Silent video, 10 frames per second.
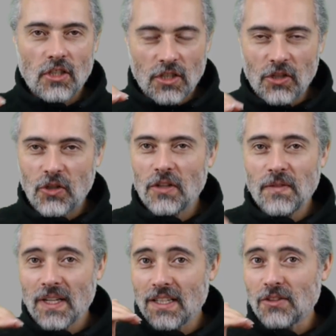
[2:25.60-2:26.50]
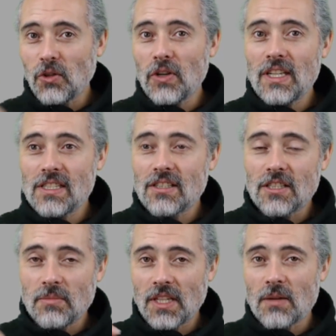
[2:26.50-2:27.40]
You're going to find it a lot easier
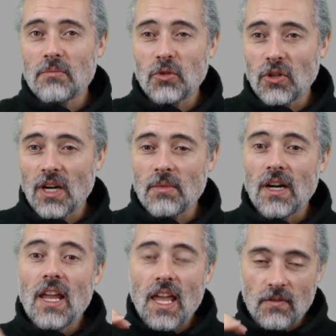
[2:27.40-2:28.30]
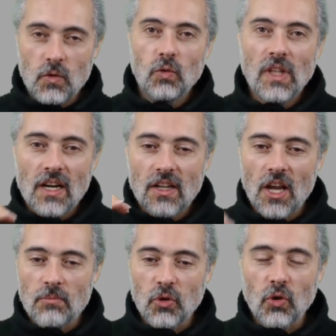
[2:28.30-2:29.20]
to become a programmer if you learn
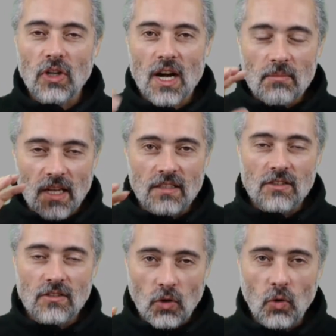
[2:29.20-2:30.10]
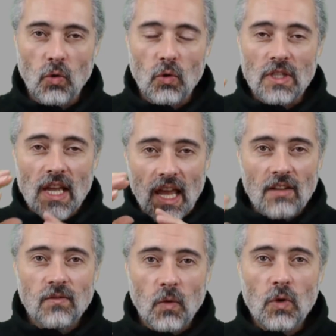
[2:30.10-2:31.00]
how to program and code
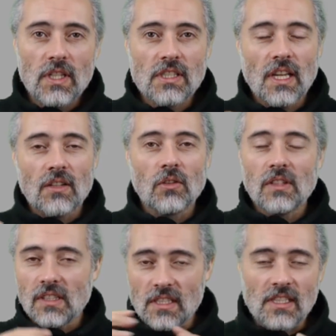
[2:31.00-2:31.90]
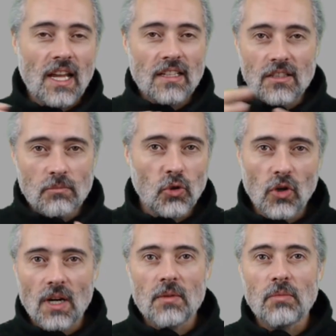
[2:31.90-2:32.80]
and focus in on the design and the
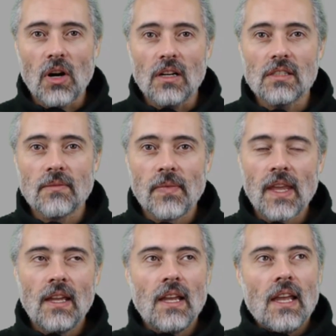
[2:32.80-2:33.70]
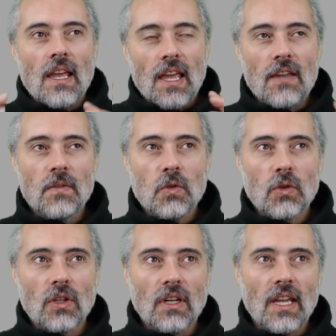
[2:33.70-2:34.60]
programming parts. If
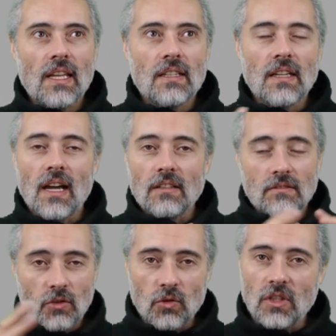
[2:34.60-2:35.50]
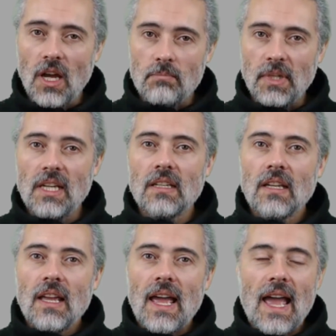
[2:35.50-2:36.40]
you're in a good company
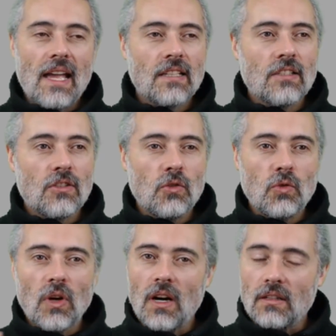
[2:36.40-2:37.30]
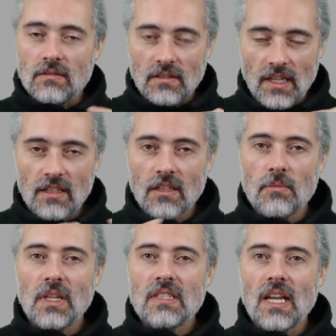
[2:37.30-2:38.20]
and you are learning how to
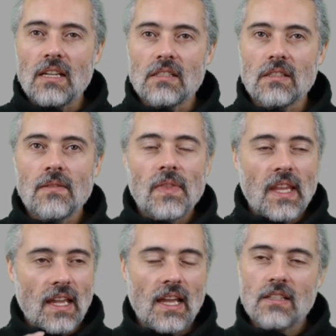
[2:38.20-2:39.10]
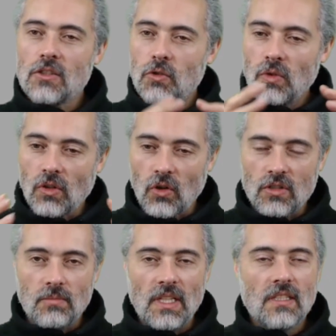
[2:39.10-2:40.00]
be a tester and you are
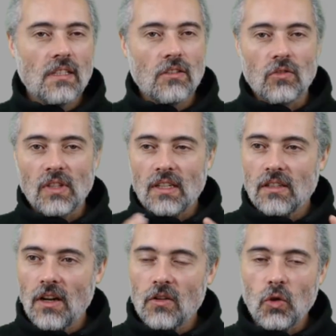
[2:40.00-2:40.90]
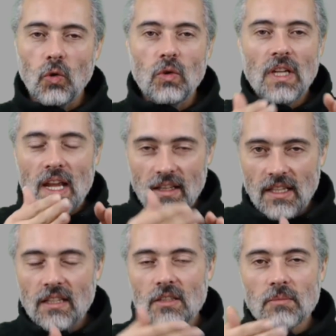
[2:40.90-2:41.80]
automating and you're learning how to code,
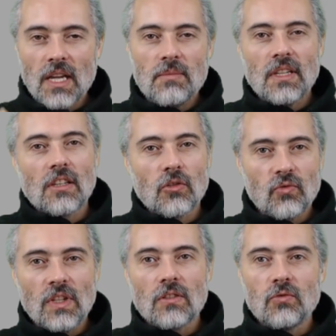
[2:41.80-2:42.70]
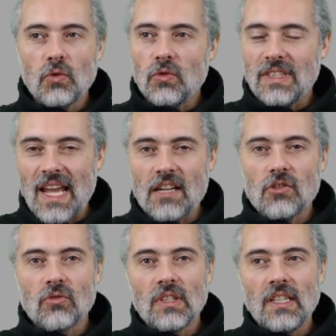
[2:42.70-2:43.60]
then there might be a career route
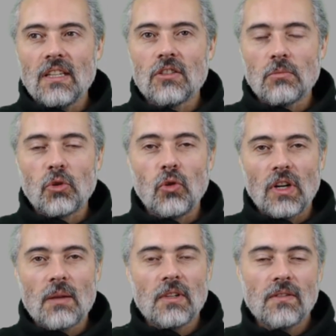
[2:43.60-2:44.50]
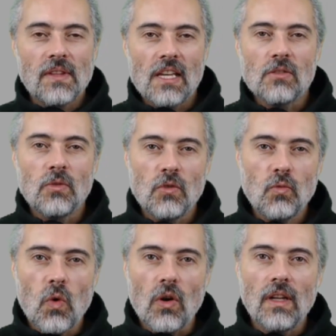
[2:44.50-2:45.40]
naturally into programming if that's what you
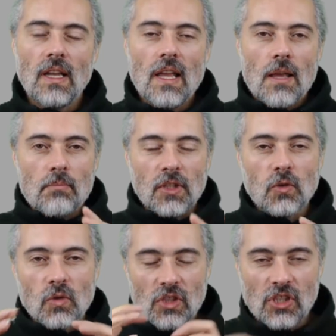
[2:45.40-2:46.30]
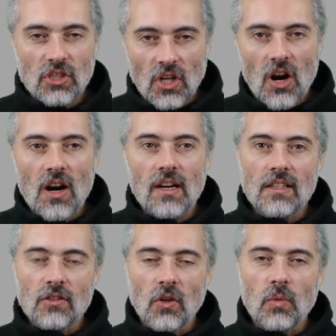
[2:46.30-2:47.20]
want. But don't start
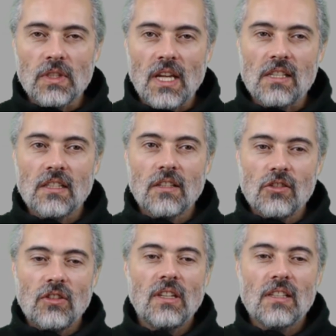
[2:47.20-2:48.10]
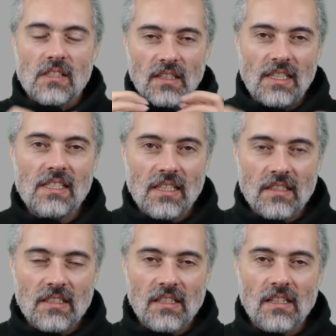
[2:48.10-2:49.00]
in software testing because you think it's an easy
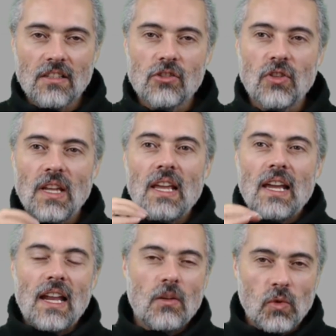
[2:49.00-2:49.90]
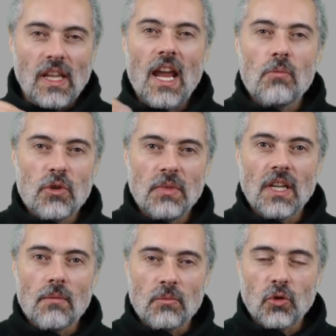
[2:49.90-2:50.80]
into the industry and it will help you
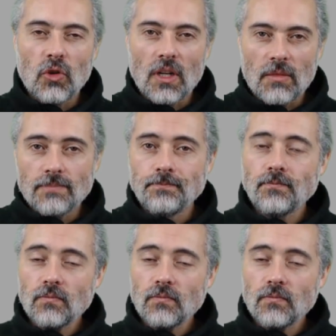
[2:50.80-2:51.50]
become a programmer.